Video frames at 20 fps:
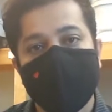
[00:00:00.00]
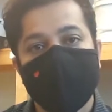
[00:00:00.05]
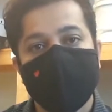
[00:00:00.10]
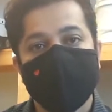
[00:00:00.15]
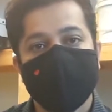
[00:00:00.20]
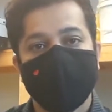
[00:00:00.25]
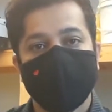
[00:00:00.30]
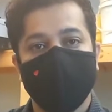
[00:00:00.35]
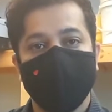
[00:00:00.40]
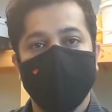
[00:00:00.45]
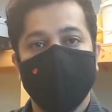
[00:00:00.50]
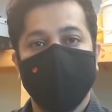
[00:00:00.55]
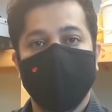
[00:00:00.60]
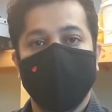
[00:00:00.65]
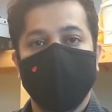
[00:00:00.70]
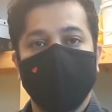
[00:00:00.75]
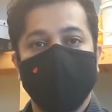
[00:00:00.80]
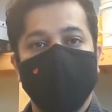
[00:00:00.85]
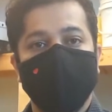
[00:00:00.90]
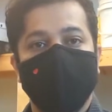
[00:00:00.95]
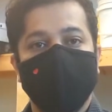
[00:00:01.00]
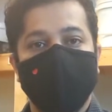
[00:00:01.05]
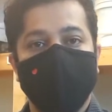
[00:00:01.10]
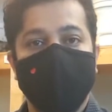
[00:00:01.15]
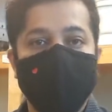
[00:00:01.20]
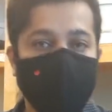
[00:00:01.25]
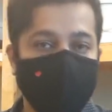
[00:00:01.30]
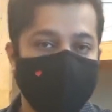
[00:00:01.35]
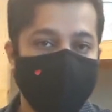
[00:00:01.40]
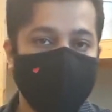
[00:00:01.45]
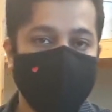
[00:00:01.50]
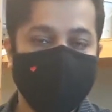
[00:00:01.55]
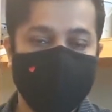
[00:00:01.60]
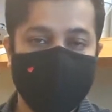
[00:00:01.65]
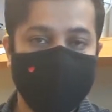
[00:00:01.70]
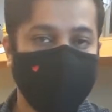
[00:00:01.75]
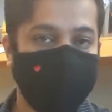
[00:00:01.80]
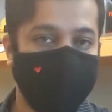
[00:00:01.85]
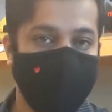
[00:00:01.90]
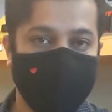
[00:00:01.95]
So what
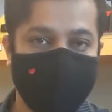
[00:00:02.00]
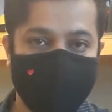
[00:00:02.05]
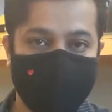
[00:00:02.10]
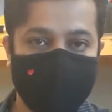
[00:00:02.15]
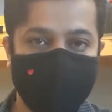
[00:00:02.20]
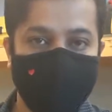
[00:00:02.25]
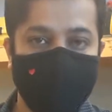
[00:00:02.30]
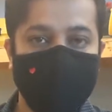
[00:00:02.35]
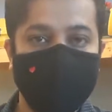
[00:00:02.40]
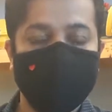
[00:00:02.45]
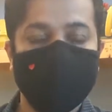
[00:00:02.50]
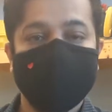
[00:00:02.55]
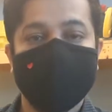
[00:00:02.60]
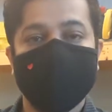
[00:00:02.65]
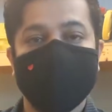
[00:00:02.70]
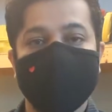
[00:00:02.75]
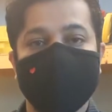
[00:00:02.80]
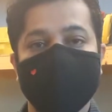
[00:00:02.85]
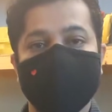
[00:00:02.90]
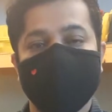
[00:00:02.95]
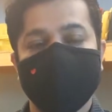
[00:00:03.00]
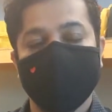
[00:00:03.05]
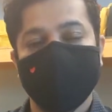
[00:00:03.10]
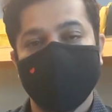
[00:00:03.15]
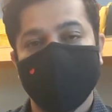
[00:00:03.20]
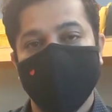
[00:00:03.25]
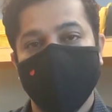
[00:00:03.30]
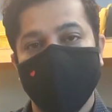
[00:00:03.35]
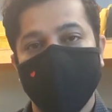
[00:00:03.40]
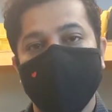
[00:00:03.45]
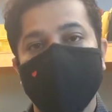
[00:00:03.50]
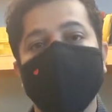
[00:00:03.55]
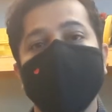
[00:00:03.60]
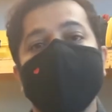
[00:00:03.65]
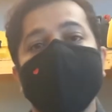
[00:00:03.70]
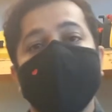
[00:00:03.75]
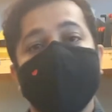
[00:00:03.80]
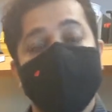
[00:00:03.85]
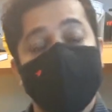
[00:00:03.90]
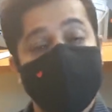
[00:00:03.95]
this class is about? So
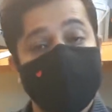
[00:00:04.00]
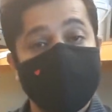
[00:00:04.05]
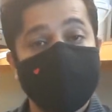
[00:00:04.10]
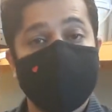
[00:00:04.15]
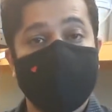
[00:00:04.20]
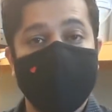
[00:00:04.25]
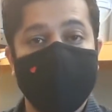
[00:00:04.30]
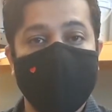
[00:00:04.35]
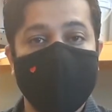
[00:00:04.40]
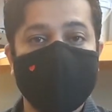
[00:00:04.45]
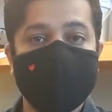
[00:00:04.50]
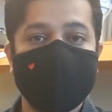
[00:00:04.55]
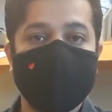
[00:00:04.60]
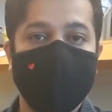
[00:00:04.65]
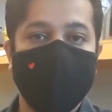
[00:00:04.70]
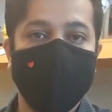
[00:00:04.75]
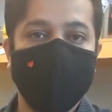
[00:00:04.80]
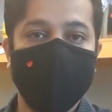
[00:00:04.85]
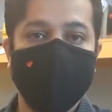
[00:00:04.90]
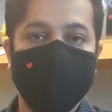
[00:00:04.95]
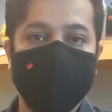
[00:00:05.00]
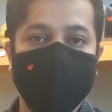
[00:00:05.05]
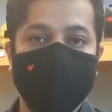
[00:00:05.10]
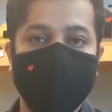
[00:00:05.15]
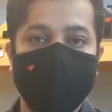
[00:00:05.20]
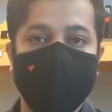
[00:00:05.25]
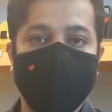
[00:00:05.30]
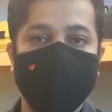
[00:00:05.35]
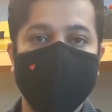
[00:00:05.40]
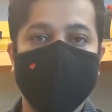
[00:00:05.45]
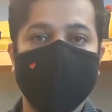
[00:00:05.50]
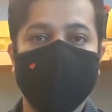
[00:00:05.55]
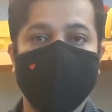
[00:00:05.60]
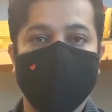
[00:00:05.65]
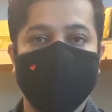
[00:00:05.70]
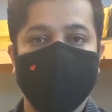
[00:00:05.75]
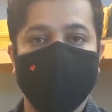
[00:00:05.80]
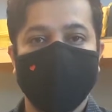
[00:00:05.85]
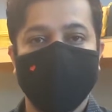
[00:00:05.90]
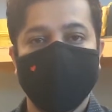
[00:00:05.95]
in this class, I'll be
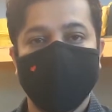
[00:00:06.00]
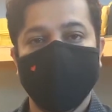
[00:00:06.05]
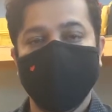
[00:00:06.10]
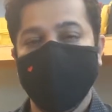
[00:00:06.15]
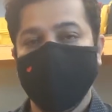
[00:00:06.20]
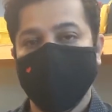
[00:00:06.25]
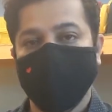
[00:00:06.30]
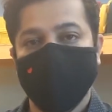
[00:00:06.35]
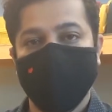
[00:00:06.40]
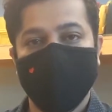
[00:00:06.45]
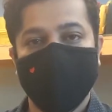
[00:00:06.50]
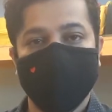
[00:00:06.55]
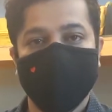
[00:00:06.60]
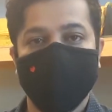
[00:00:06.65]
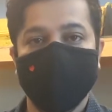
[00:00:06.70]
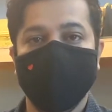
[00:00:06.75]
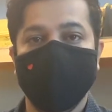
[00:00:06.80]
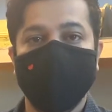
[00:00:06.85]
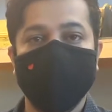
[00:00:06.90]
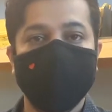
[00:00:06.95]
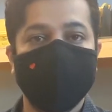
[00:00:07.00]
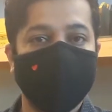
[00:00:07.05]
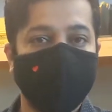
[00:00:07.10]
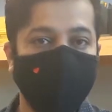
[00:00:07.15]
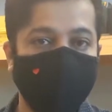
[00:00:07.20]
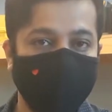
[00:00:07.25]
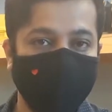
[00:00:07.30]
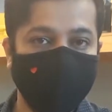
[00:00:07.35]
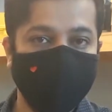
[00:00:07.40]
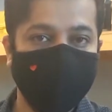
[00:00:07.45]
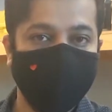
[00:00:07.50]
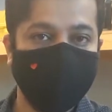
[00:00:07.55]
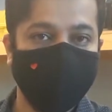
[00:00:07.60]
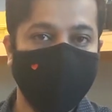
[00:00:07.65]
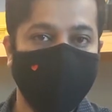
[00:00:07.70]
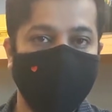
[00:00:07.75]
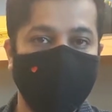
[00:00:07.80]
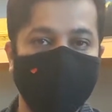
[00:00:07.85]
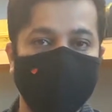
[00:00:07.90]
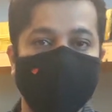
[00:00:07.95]
giving like a brief overview
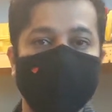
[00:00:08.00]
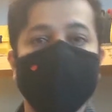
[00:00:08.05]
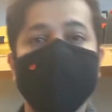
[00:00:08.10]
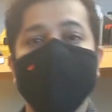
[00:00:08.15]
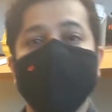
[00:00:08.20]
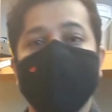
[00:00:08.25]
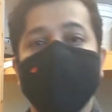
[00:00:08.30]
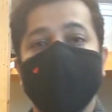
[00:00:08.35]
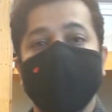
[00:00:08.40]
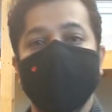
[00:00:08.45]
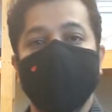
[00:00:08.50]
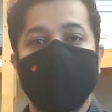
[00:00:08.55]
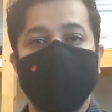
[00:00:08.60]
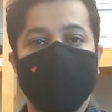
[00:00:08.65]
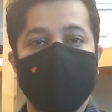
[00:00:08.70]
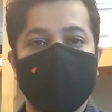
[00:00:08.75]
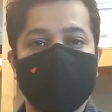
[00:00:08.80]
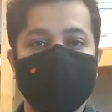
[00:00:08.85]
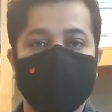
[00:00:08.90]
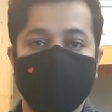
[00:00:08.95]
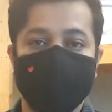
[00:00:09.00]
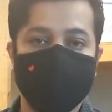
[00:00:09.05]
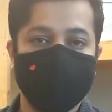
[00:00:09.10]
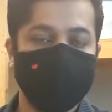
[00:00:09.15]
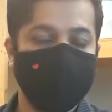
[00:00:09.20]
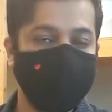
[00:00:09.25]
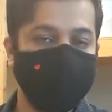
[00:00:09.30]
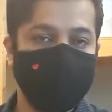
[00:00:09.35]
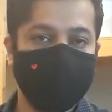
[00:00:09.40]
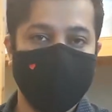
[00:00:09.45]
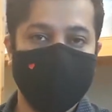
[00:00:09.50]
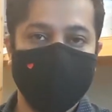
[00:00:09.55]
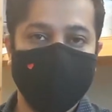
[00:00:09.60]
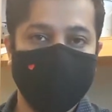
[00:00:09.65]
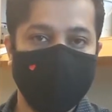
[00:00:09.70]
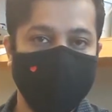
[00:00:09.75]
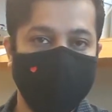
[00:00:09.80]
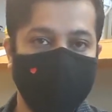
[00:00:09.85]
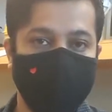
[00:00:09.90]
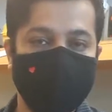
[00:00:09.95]
of various geophysical
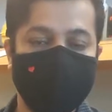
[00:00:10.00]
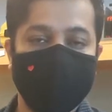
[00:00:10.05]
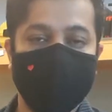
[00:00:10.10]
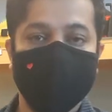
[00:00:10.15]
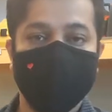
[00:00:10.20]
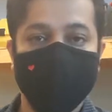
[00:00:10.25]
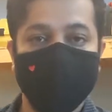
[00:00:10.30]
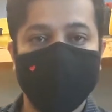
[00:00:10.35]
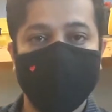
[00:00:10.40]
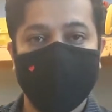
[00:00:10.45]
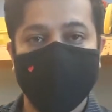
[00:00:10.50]
techniques that people